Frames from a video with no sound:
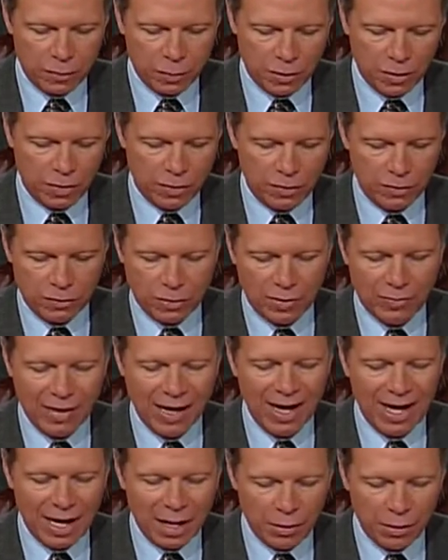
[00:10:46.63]
We're going to discover
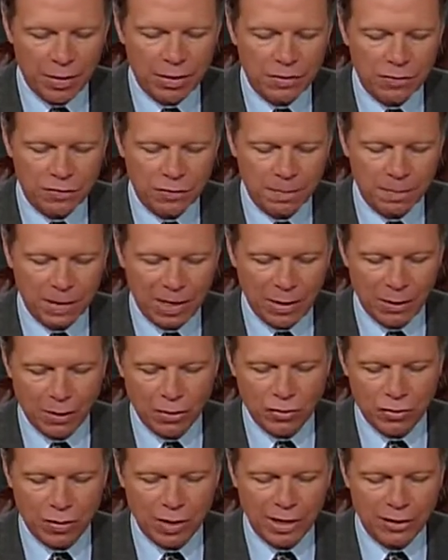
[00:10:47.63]
how this power
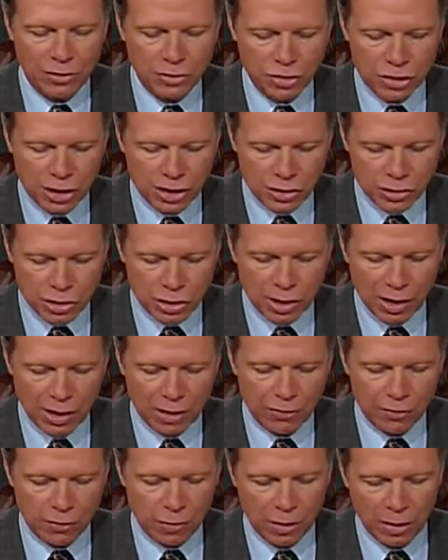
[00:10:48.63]
tried to change
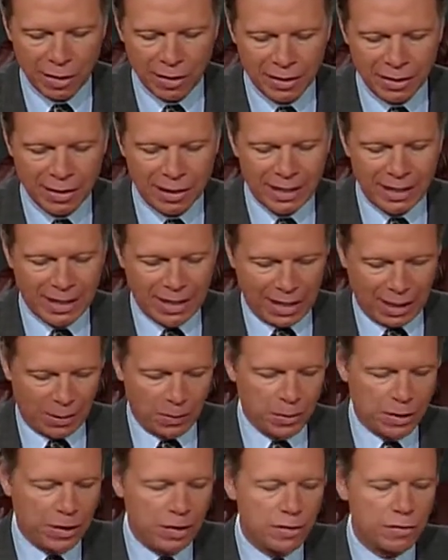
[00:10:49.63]
God's law.
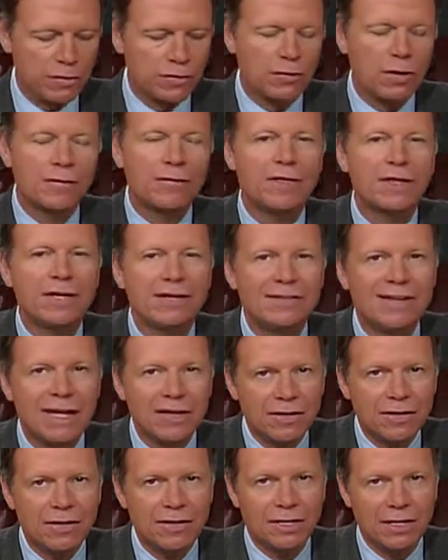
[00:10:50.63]
We're going to discover the
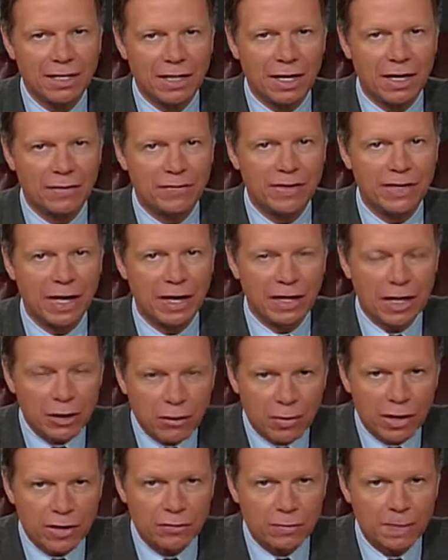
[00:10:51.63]
identity of the
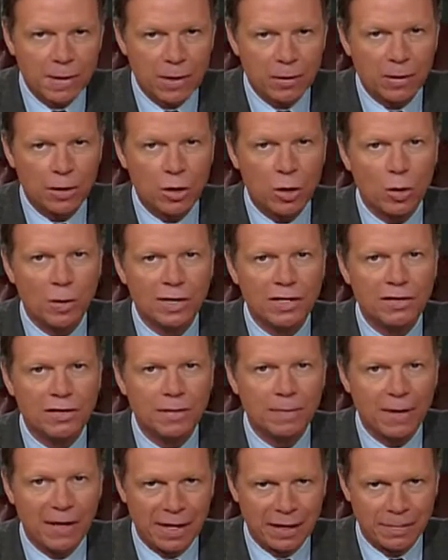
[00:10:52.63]
Antichrist power according to
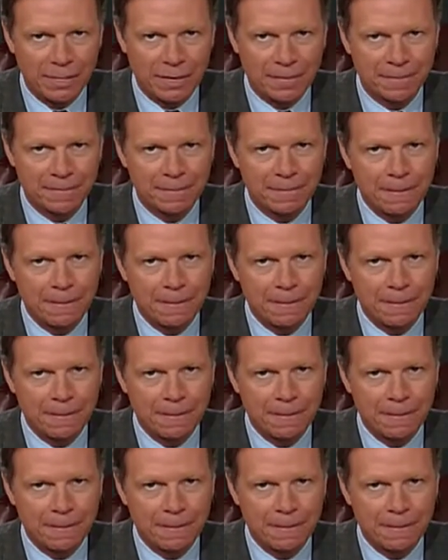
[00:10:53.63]
the Bible.